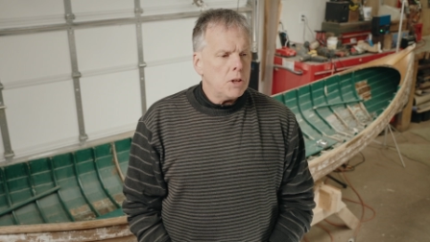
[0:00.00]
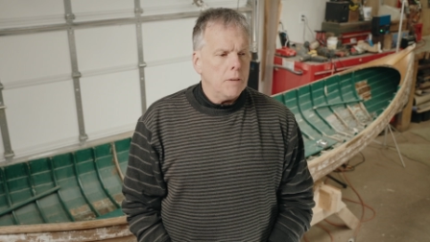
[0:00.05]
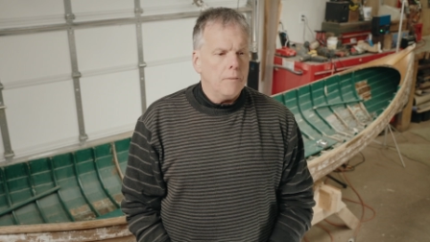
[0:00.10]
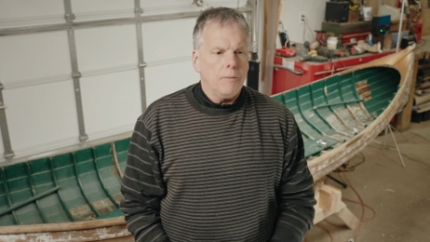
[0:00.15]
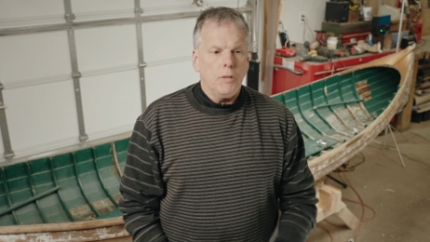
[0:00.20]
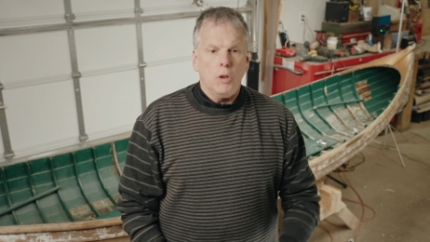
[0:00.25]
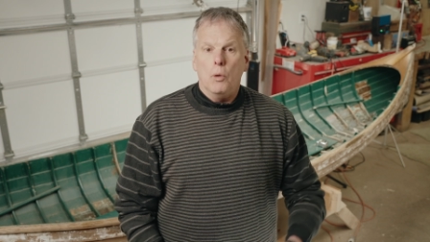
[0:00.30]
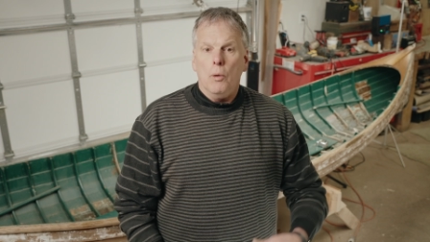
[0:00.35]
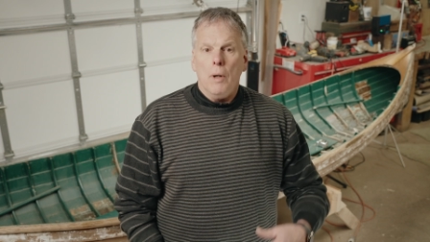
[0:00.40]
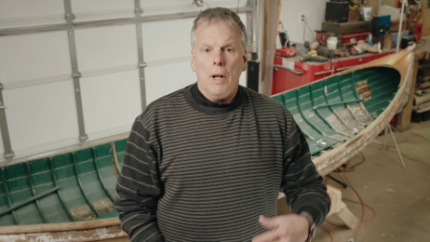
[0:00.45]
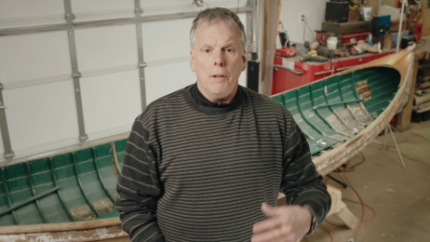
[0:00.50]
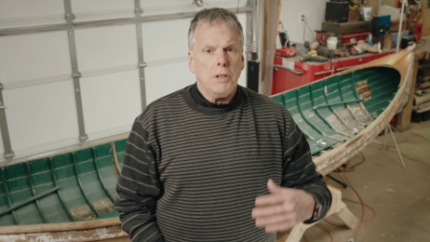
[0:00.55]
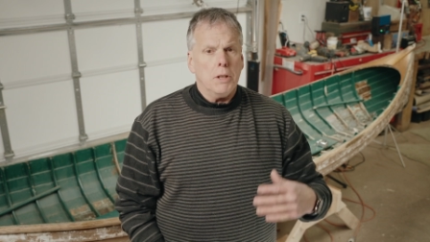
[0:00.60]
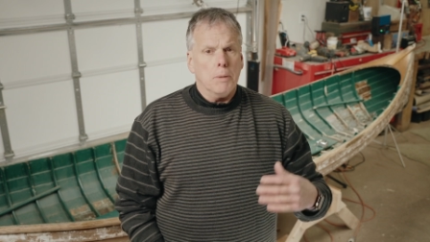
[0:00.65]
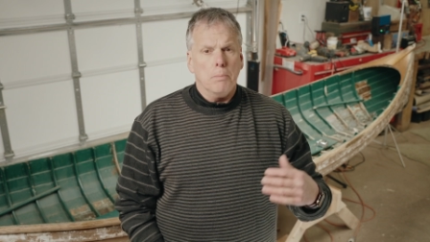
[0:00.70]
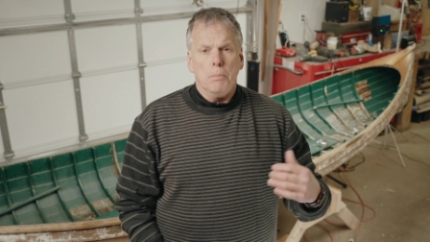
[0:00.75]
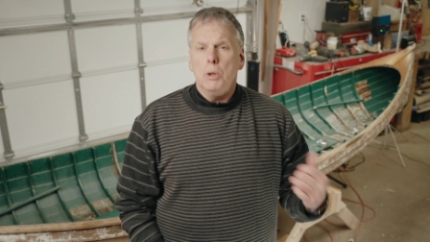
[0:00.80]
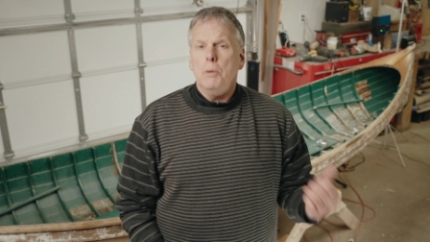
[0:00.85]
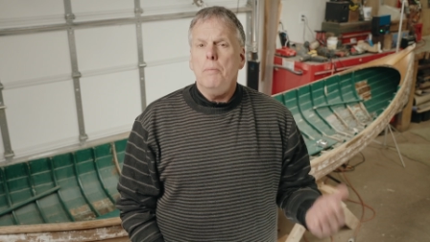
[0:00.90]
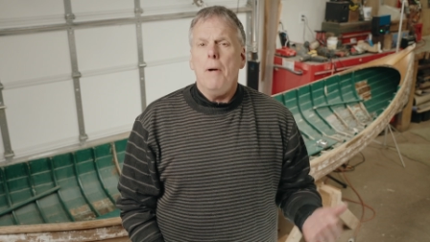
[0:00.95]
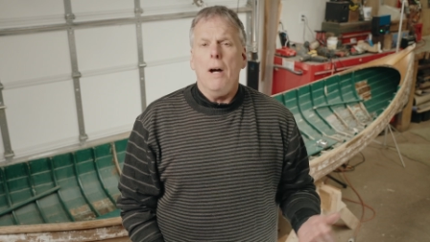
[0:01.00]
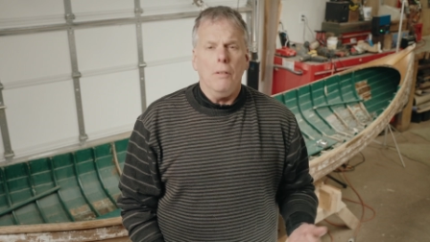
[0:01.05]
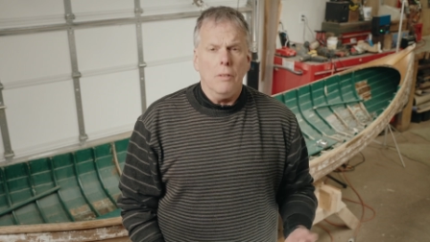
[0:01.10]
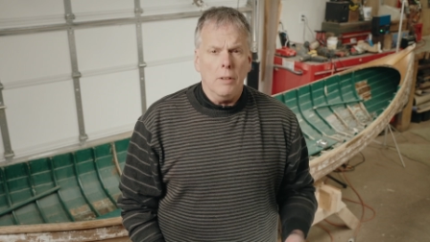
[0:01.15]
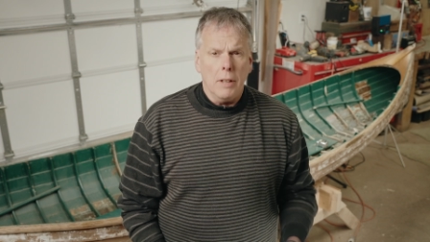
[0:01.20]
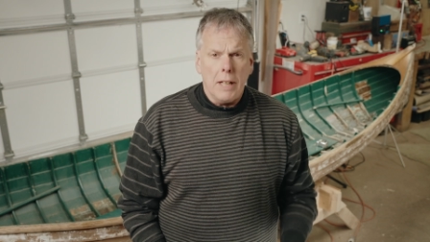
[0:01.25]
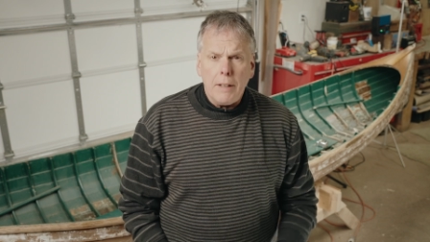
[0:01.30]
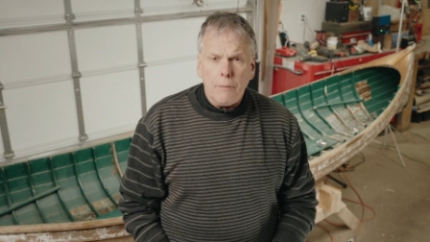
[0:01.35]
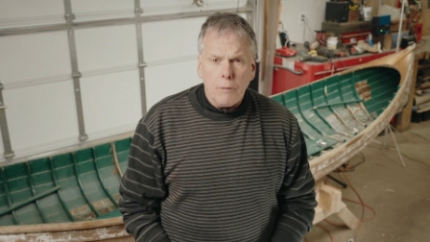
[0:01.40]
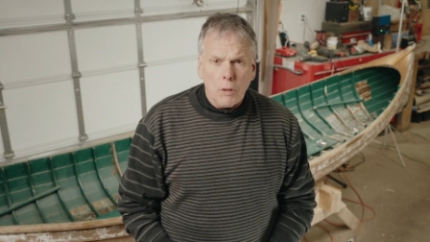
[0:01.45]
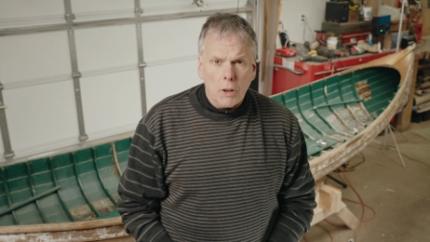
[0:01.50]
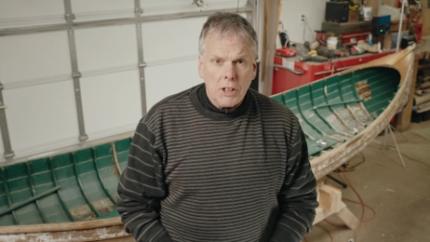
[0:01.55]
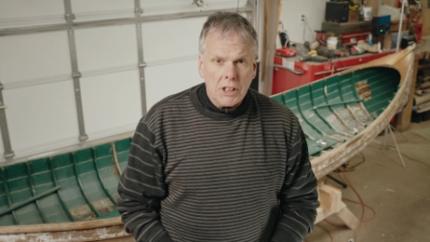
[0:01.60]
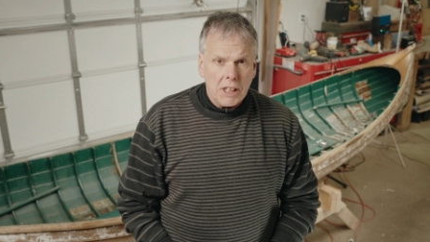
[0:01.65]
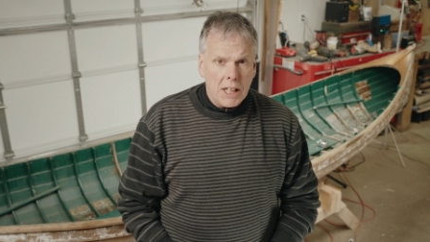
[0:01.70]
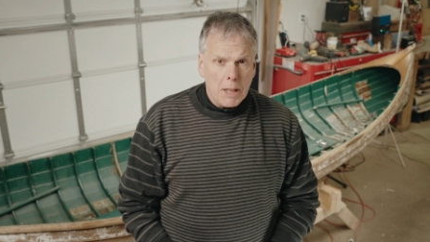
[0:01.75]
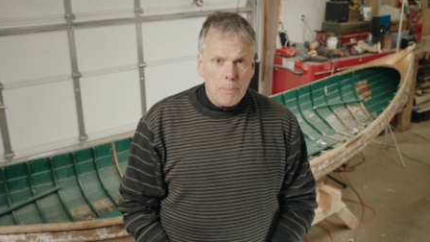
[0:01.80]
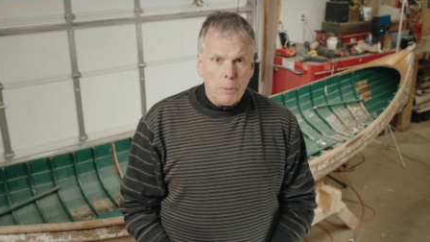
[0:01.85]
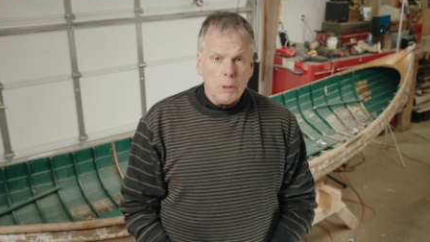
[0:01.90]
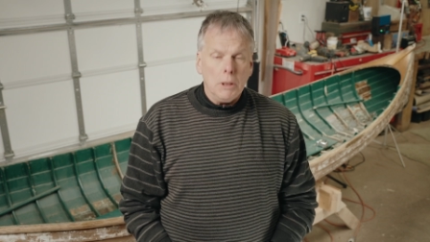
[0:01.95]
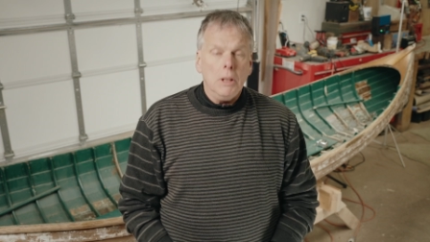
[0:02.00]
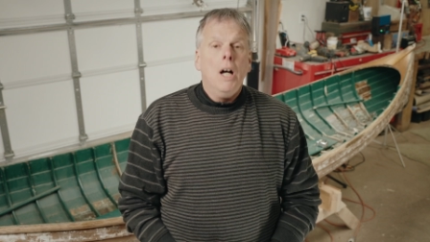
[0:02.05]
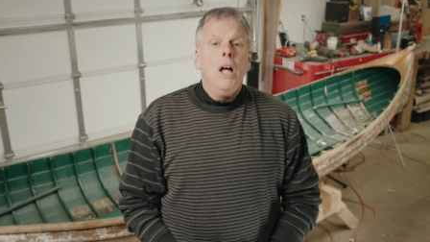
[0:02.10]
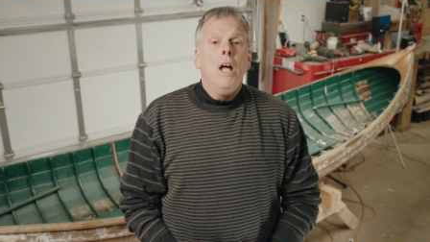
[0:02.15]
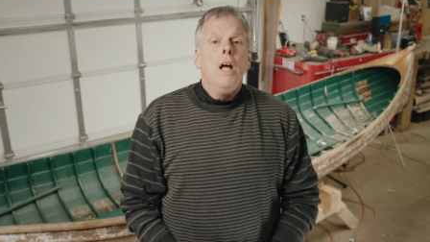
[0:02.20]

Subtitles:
if you go out to Blue Mountain Lake, for example,